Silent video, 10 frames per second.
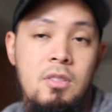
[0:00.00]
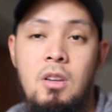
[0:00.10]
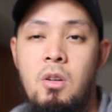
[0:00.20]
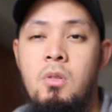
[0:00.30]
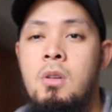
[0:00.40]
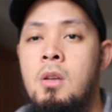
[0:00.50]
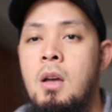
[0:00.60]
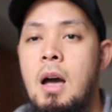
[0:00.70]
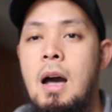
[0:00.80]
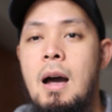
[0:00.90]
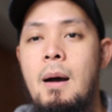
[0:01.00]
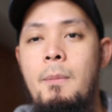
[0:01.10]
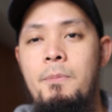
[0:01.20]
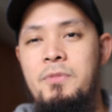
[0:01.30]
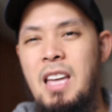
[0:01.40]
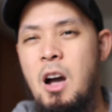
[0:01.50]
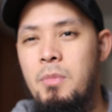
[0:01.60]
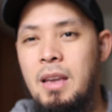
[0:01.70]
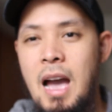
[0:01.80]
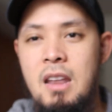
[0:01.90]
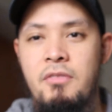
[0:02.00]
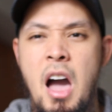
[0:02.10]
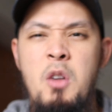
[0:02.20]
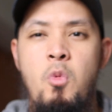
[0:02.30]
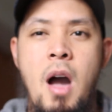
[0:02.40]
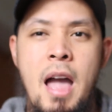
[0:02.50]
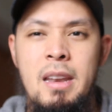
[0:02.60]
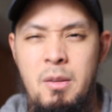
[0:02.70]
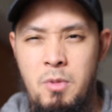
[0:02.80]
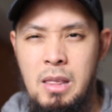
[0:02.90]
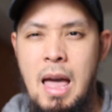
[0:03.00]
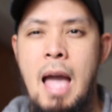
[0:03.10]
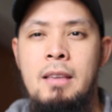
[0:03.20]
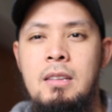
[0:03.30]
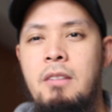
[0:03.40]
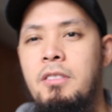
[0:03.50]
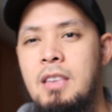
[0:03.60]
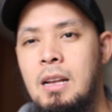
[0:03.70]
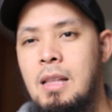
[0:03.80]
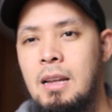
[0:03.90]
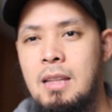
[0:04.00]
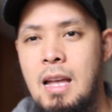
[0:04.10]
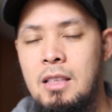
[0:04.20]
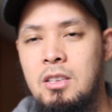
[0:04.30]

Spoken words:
So to help me kind of unwind and relax and everything like that.